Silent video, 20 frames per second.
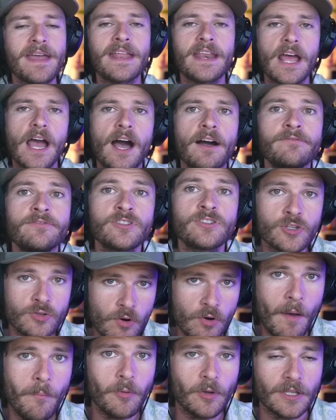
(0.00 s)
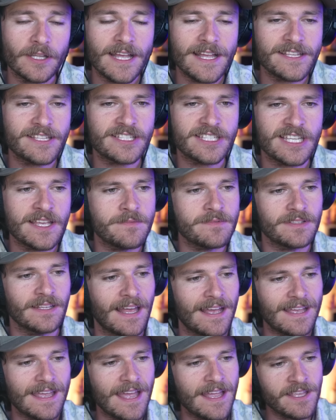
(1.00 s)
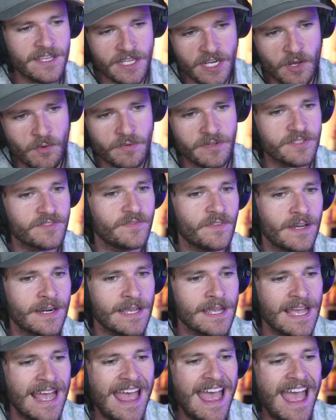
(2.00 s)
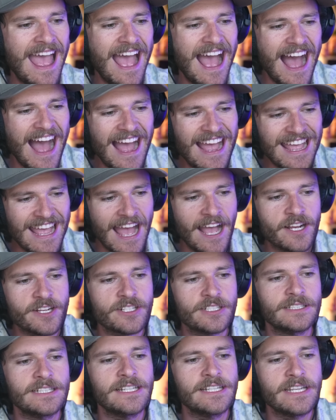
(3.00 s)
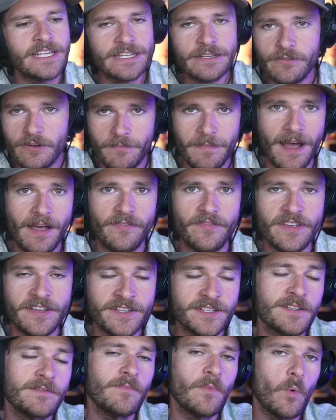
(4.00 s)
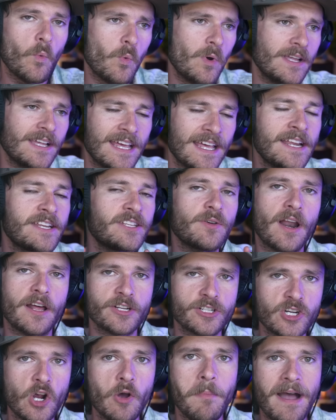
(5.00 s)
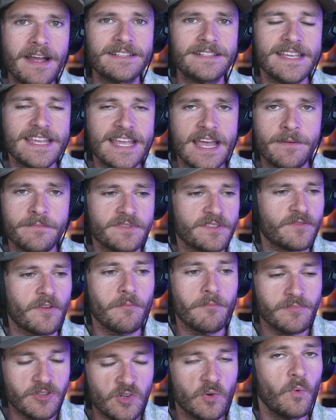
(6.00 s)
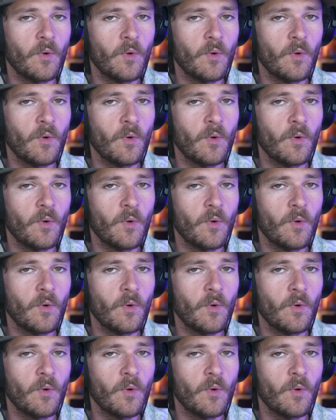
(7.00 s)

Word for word: bit of trouble, it seems like. And you know what's funny? I actually knew about this We'll get into it. I'll show my DMs from